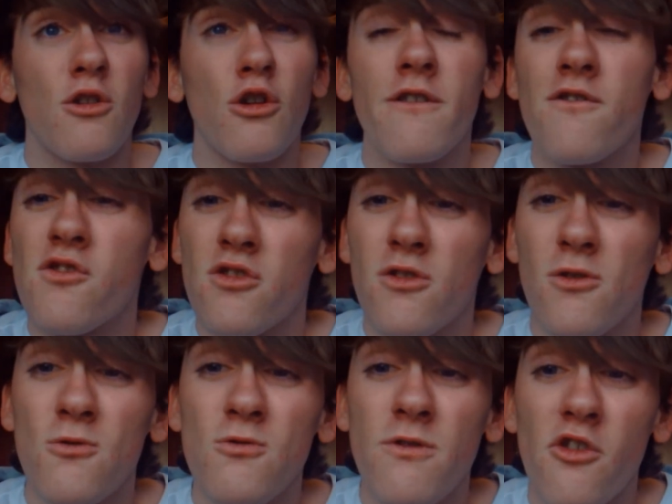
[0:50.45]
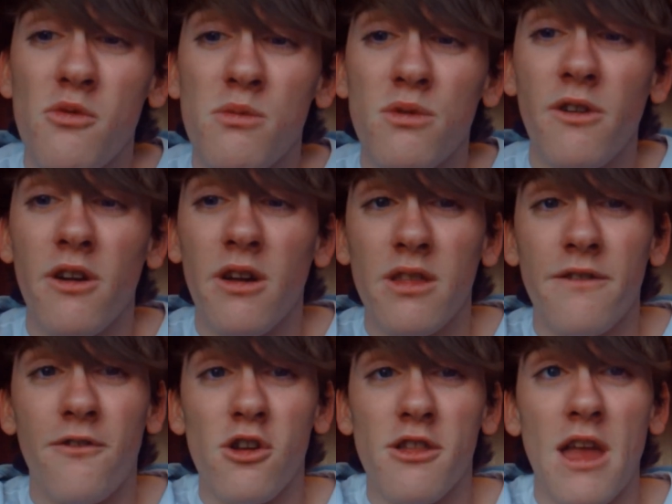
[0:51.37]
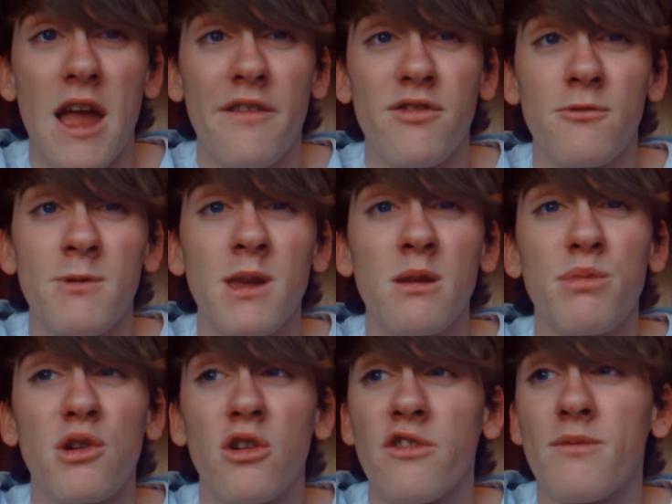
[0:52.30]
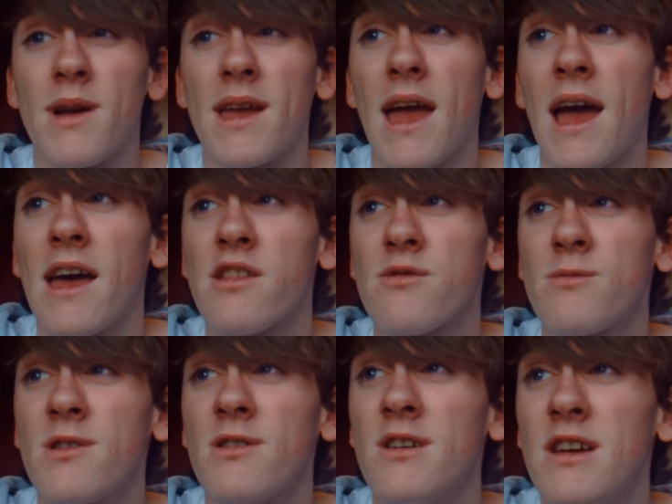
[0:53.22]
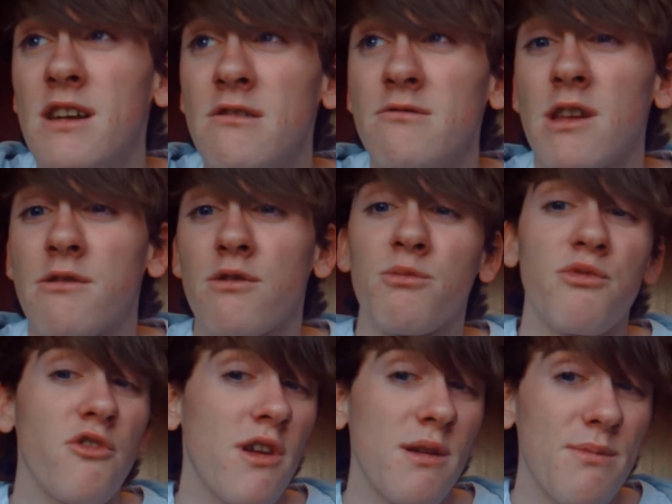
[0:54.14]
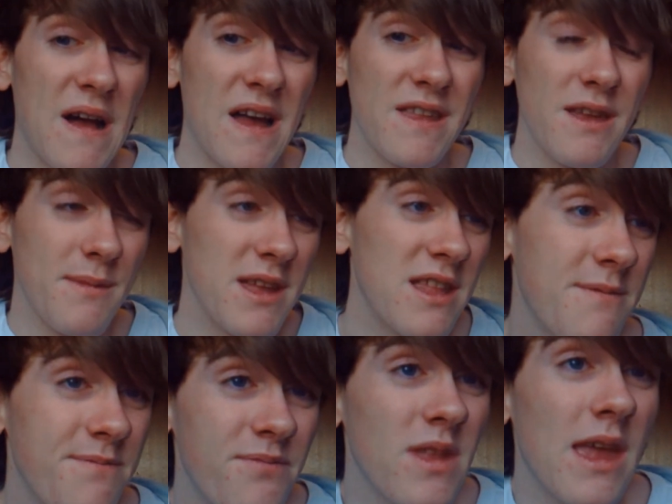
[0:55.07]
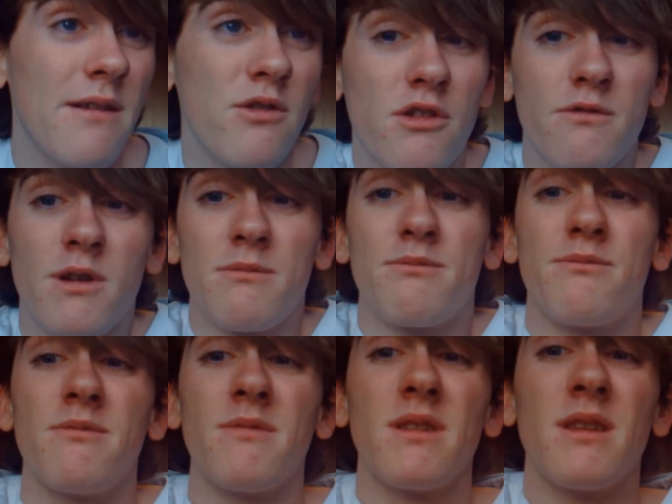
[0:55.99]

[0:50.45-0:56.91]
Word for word: off school from the first half of the week because of my asthma, which was pretty bad. I mean, it was quite